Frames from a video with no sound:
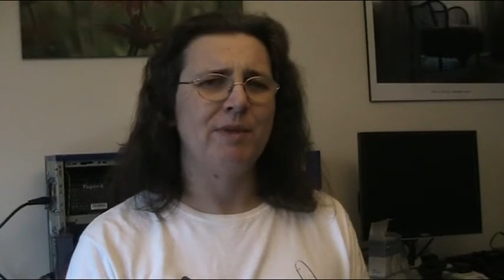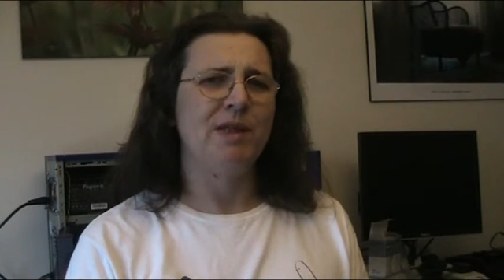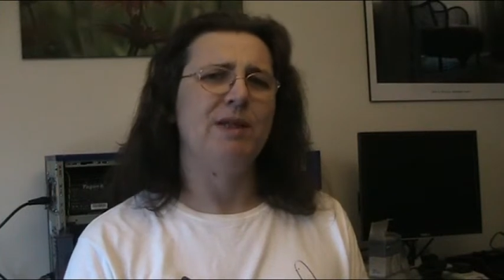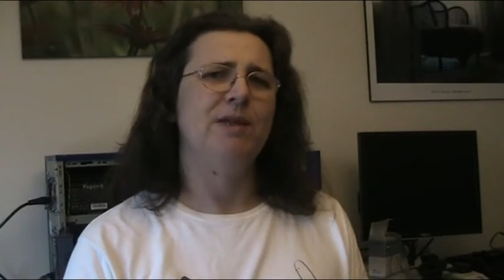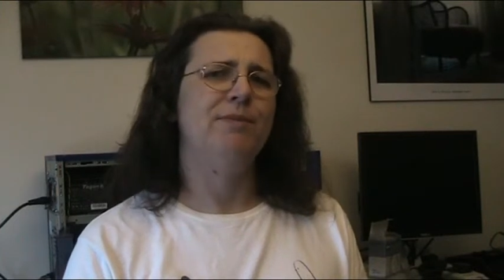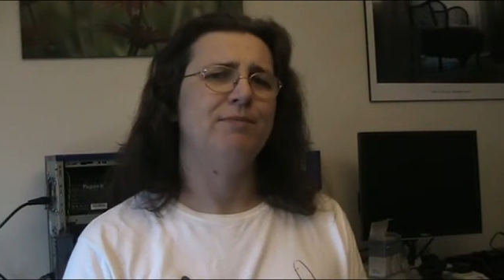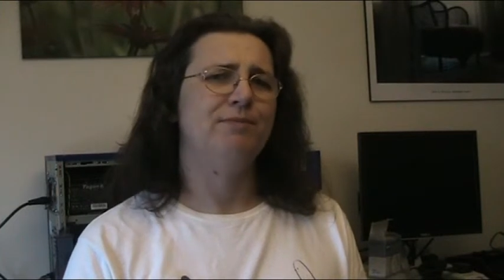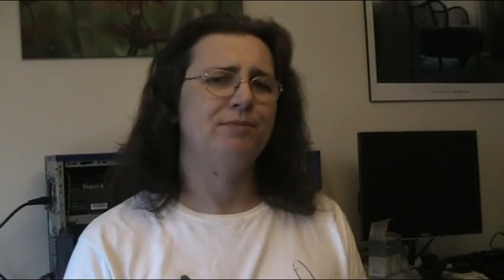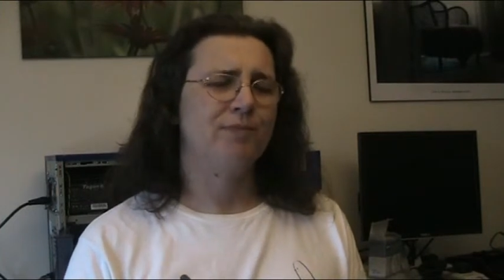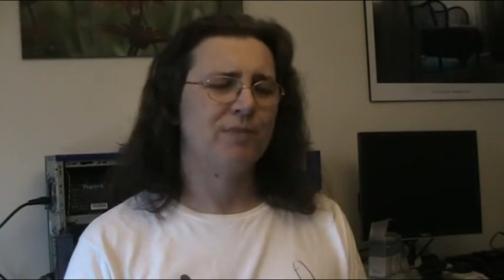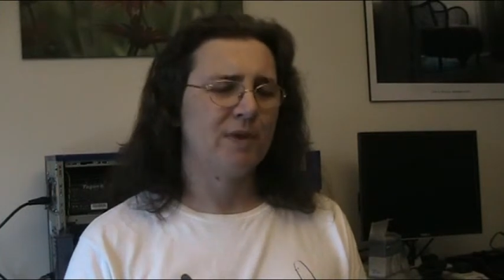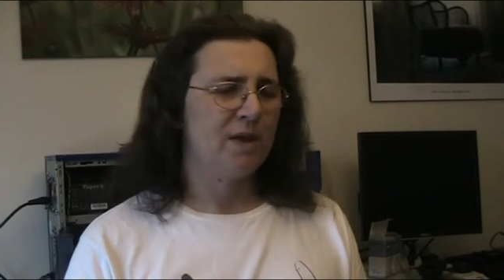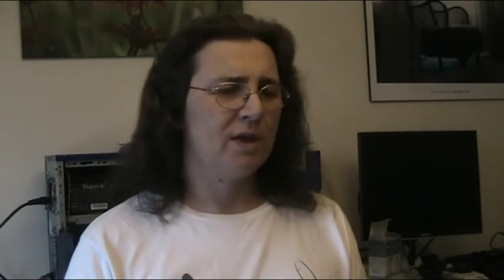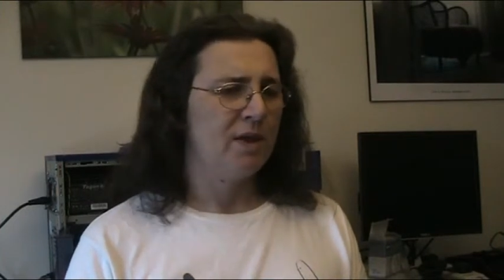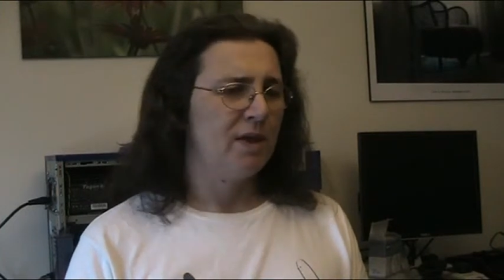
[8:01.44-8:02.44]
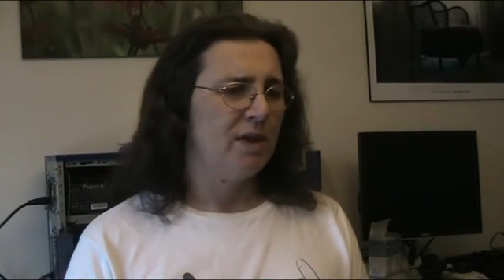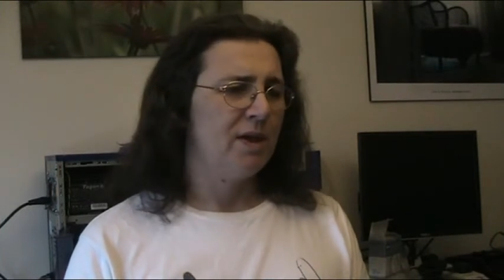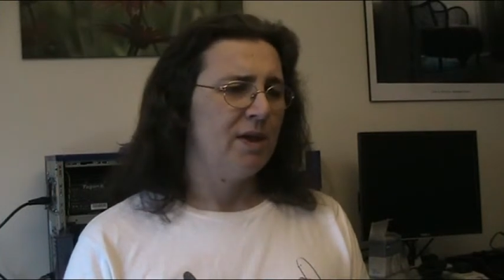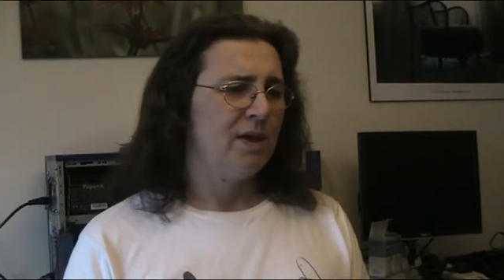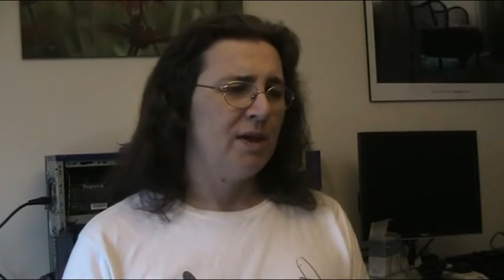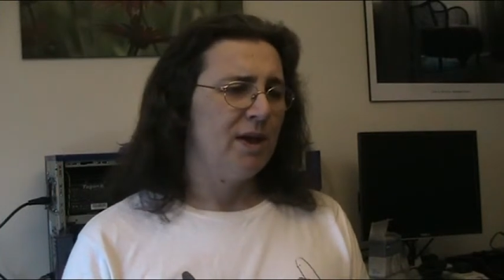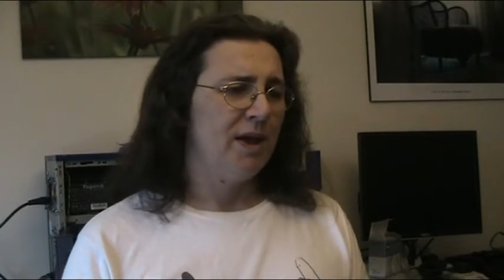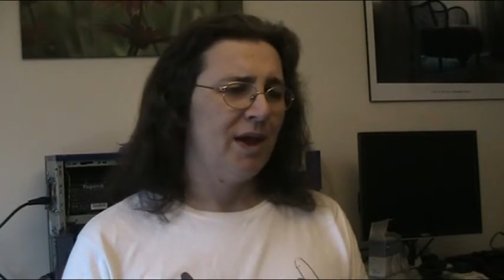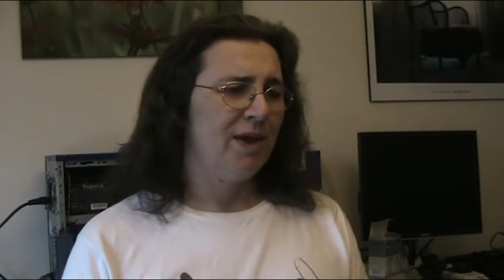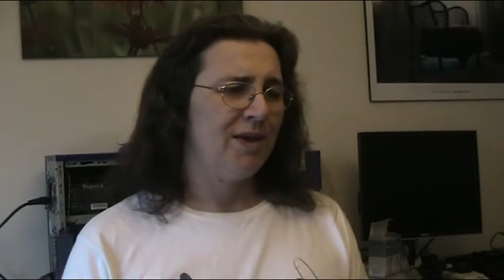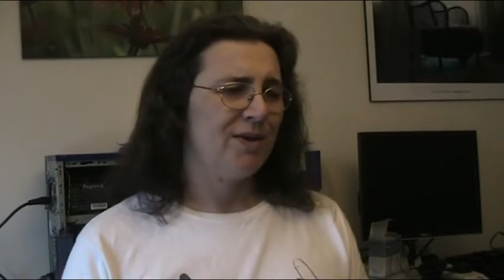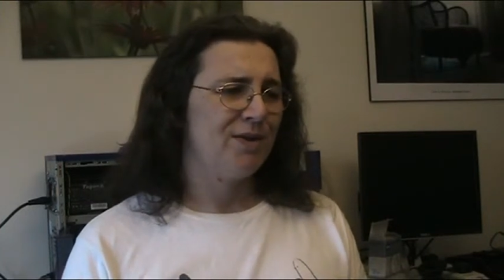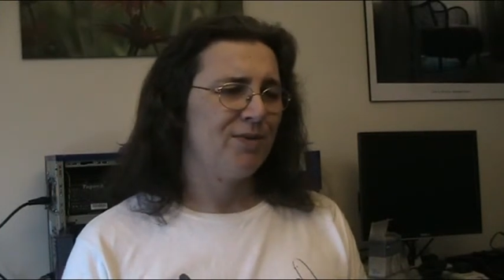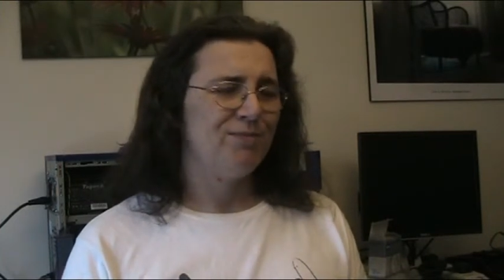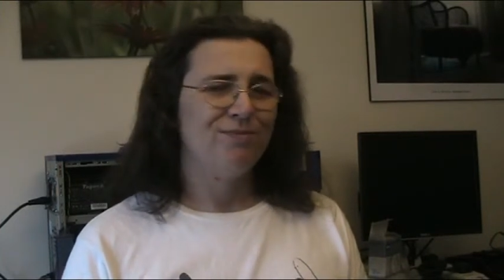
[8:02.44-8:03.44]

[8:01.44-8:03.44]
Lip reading: it. And